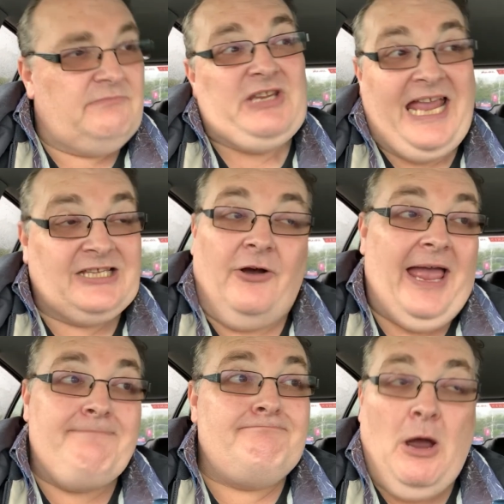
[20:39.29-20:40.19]
Yes, I
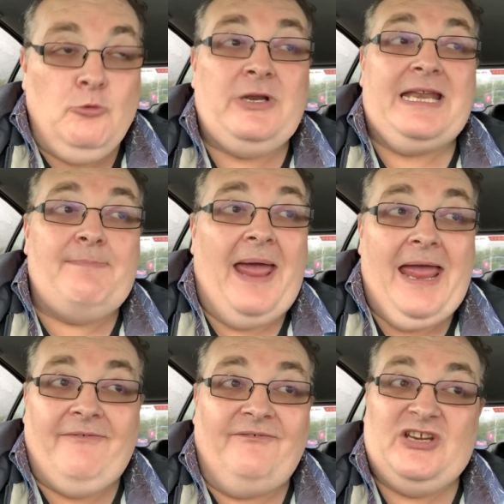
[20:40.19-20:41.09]
am moaning
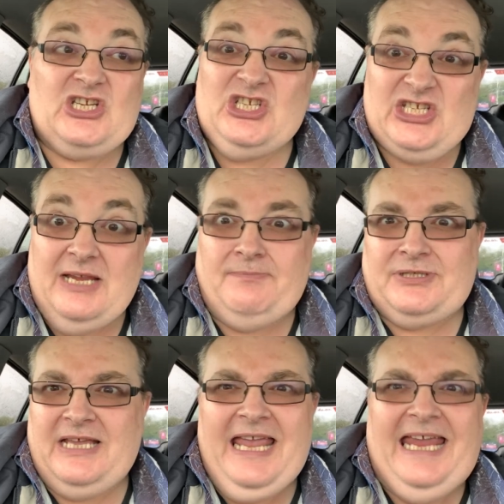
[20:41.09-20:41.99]
about fish and
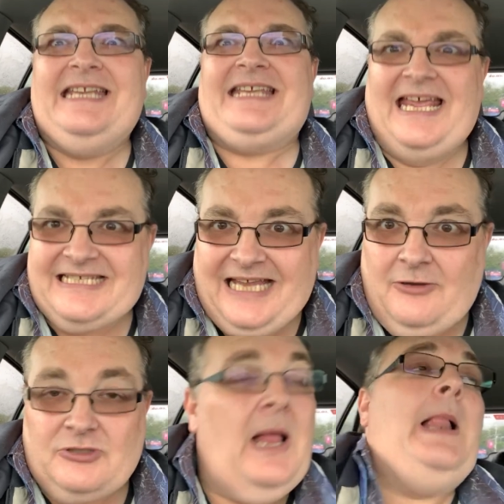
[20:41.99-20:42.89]
chips in
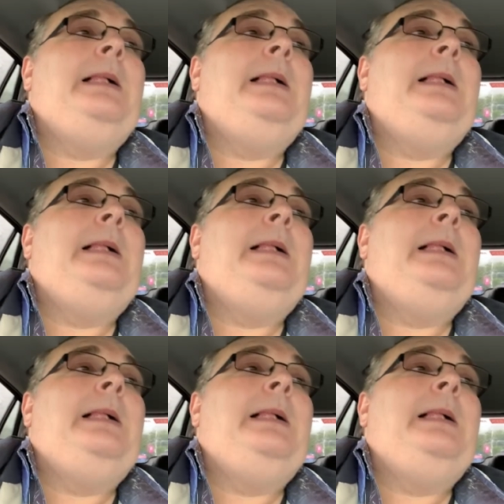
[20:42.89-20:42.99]
Tesco's.